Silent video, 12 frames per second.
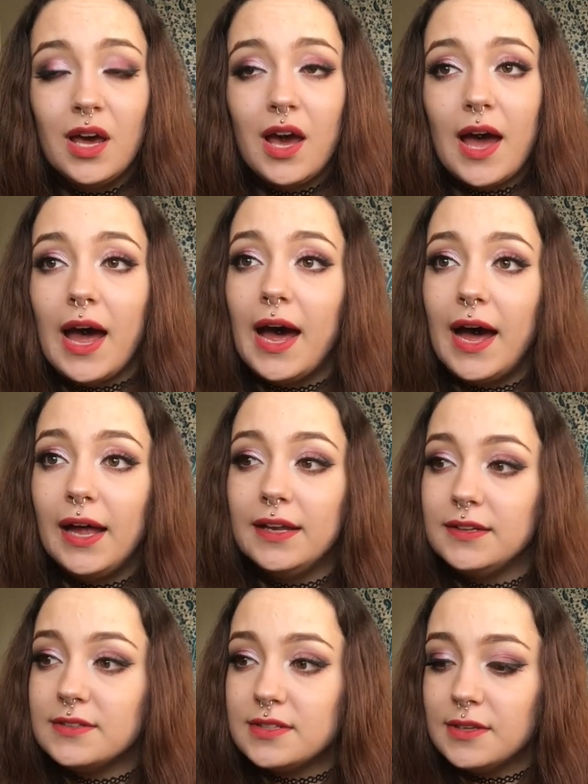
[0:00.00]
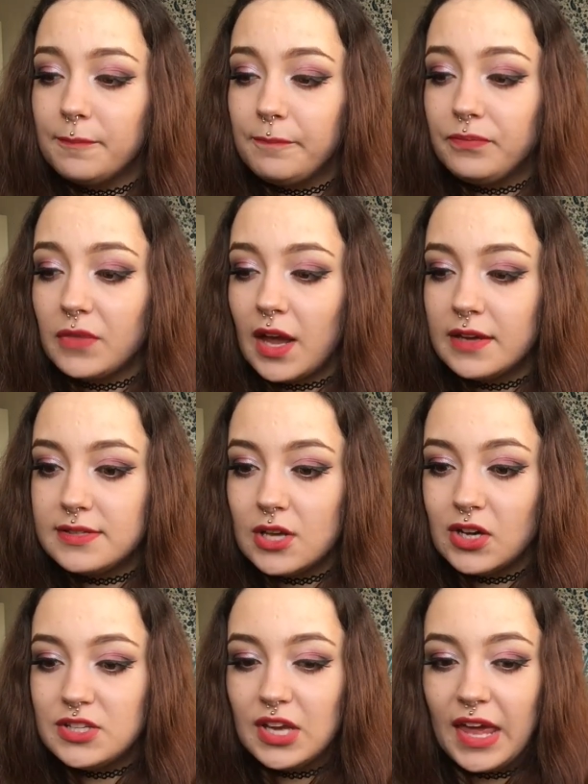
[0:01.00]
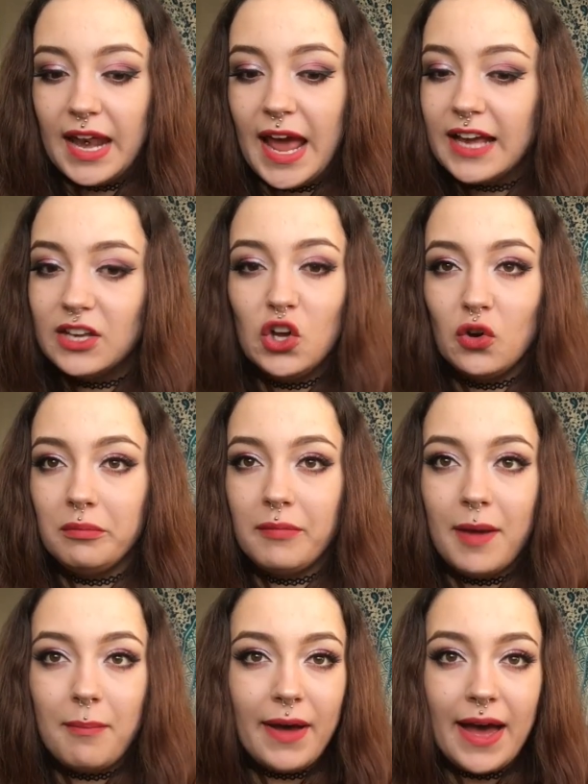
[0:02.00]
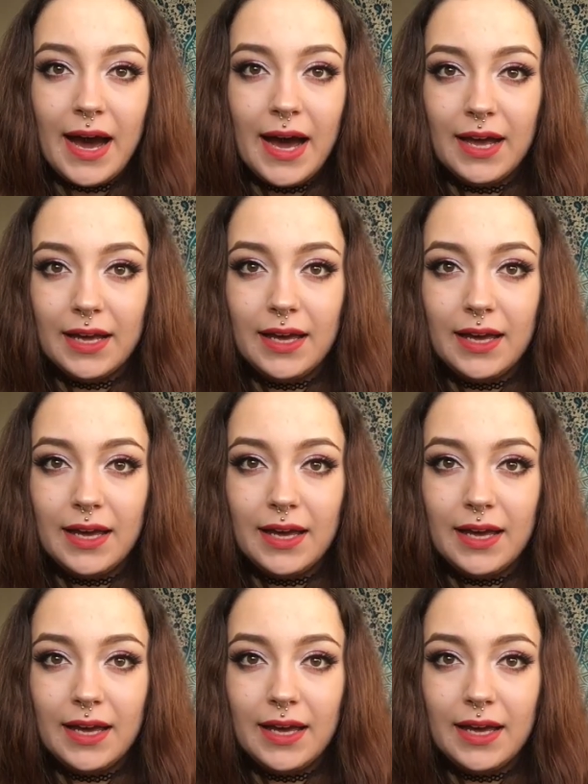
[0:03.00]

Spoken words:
And I started to get acne on my back,